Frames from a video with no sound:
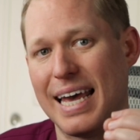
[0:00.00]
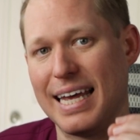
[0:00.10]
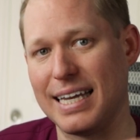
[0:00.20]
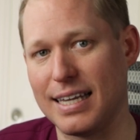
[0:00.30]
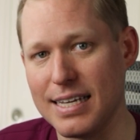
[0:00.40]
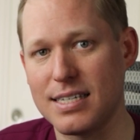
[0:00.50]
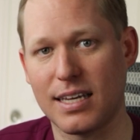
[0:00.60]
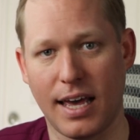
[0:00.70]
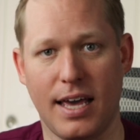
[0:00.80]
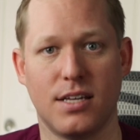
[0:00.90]
In this
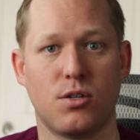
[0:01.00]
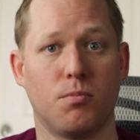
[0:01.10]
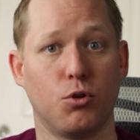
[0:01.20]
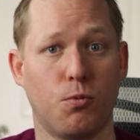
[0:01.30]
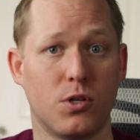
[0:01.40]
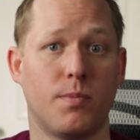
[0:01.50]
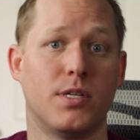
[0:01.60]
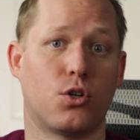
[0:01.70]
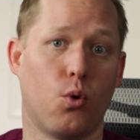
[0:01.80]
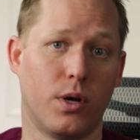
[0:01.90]
case, Blue Prism
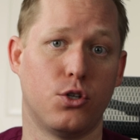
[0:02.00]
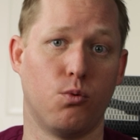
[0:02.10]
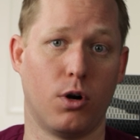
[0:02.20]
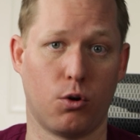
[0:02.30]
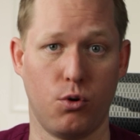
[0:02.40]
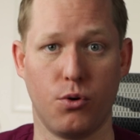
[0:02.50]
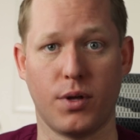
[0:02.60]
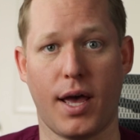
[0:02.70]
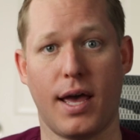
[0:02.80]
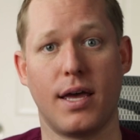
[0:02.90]
is going to
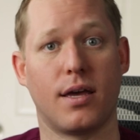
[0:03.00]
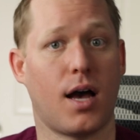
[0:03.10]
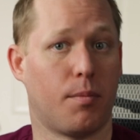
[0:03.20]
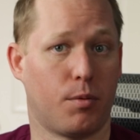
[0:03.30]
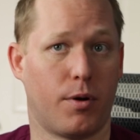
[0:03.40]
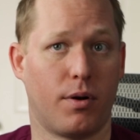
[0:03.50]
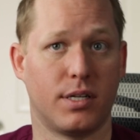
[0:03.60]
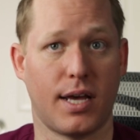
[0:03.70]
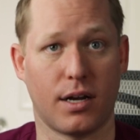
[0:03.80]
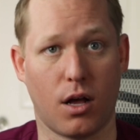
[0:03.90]
recruit a
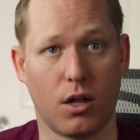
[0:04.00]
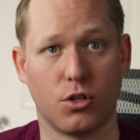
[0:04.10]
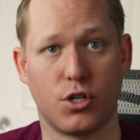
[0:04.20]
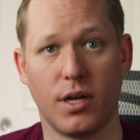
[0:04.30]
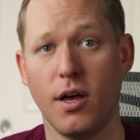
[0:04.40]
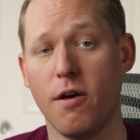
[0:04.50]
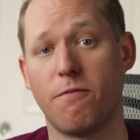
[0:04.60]
complementary technology